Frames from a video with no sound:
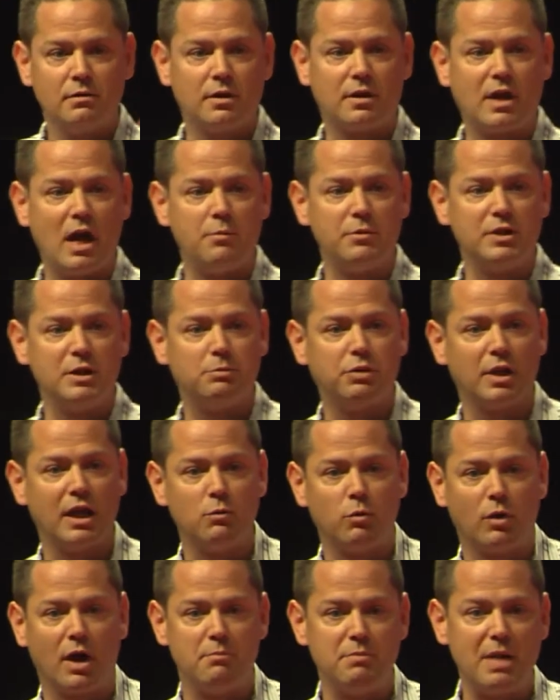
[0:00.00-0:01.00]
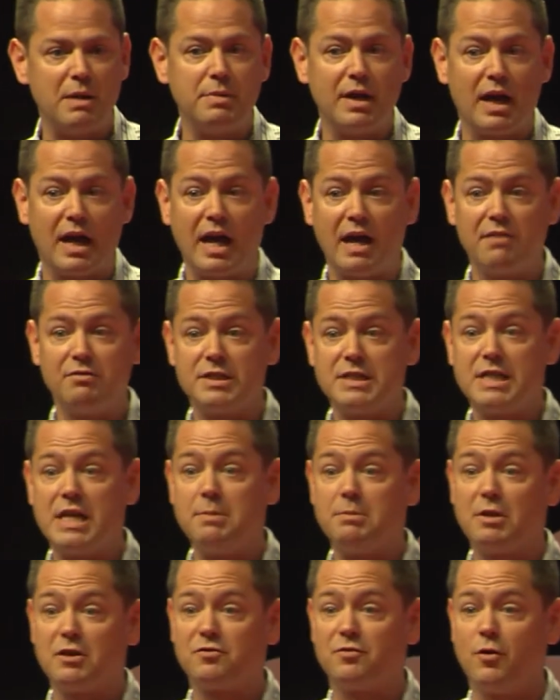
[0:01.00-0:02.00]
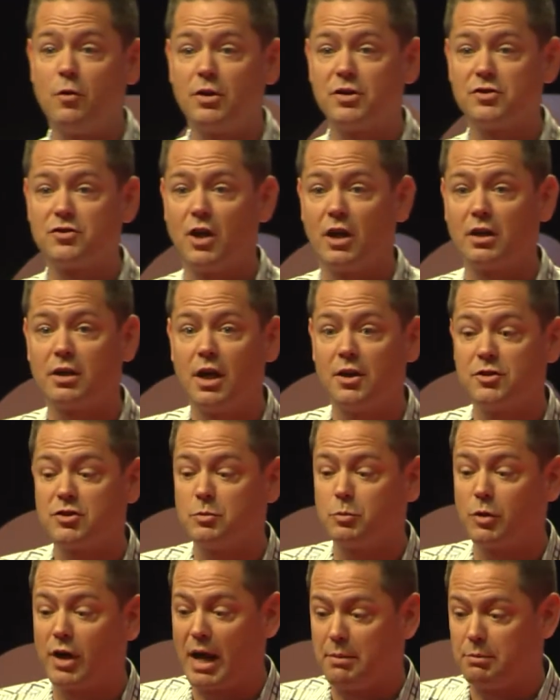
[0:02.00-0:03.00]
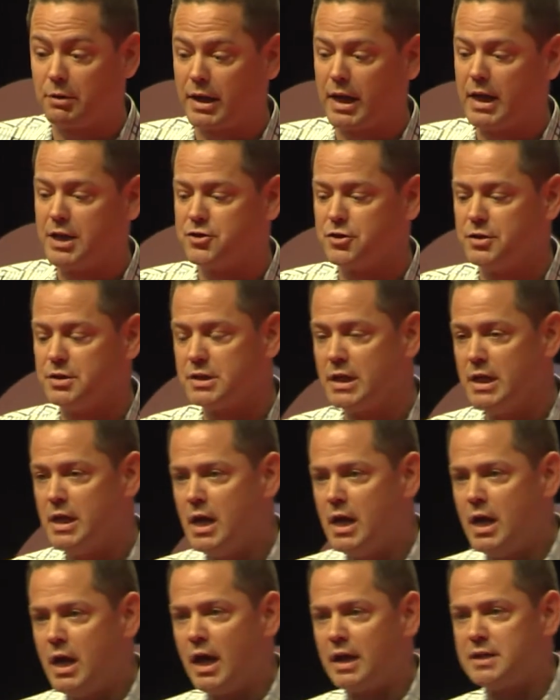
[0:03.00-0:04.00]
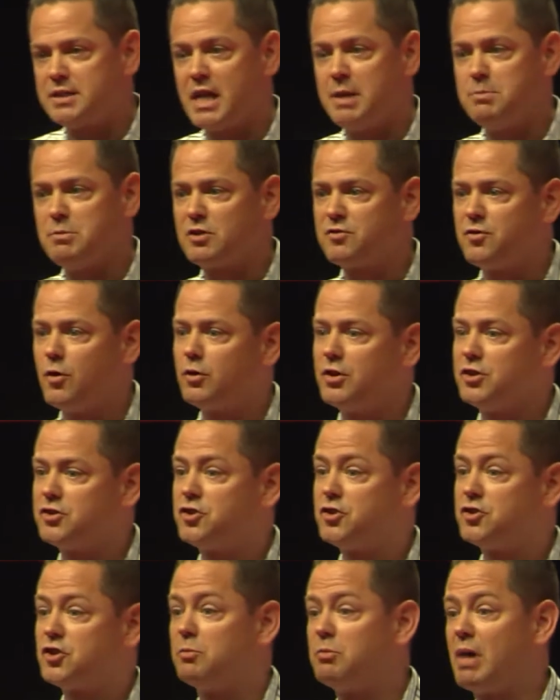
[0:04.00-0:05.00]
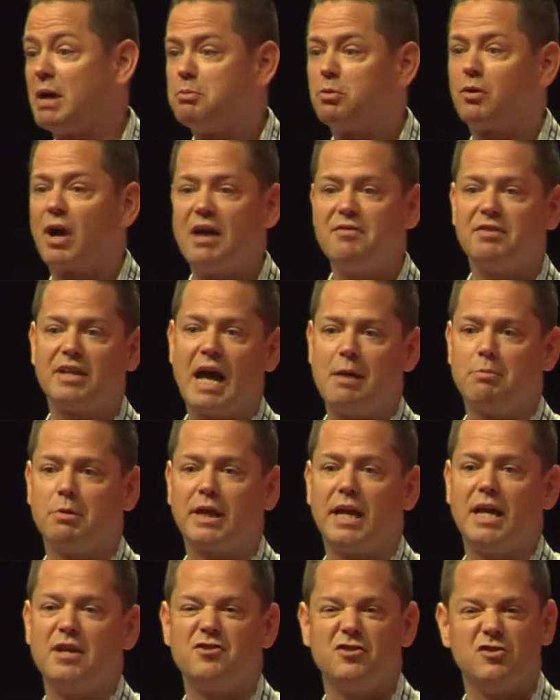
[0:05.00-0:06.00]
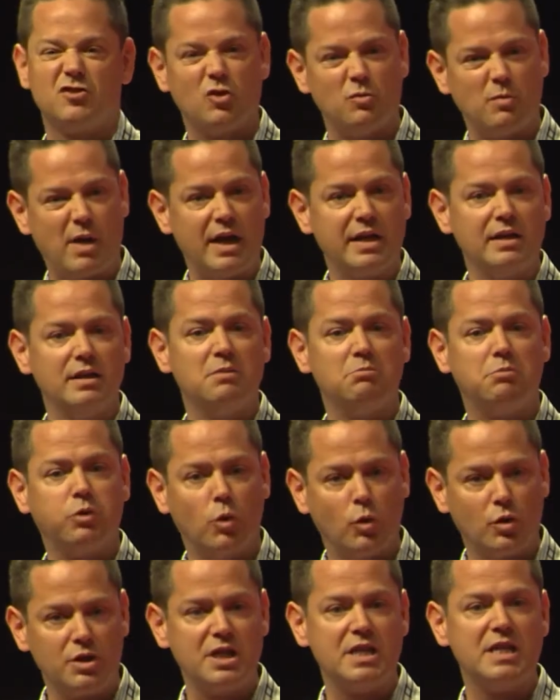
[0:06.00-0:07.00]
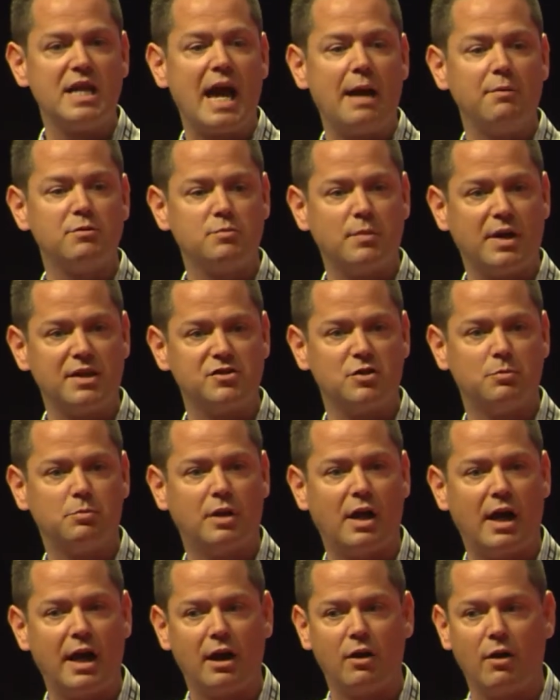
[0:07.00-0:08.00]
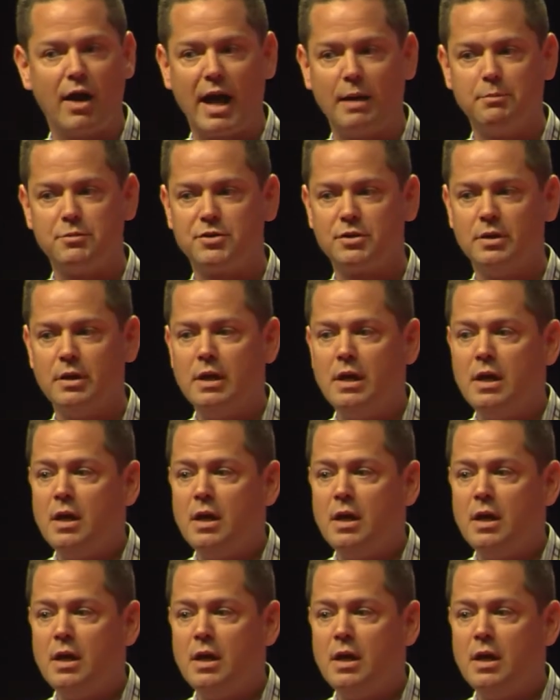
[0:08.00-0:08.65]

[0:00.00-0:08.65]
that come into play where maybe I have a team that's focused on customer applications, a team that's focused just on my private applications, so my employee apps, my supplier apps,